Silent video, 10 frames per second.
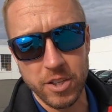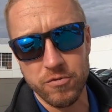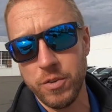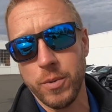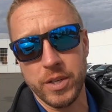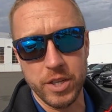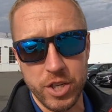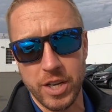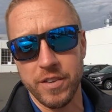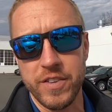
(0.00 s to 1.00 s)
just really wanted to
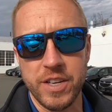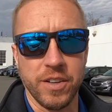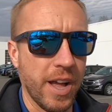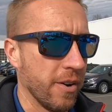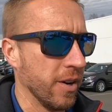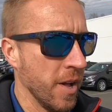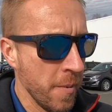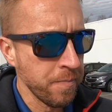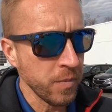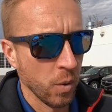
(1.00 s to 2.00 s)
check the vehicle out.
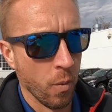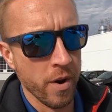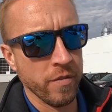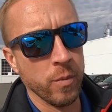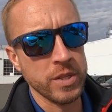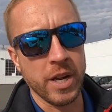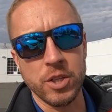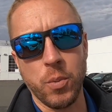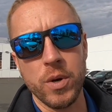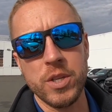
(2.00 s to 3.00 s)
One of them was on a
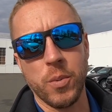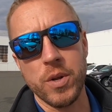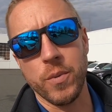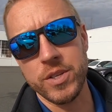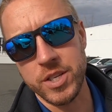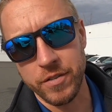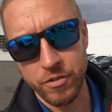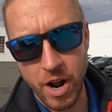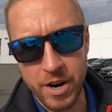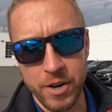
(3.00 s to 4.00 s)
2021
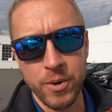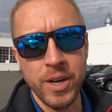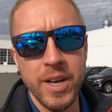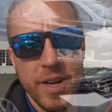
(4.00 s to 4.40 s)
Silverado.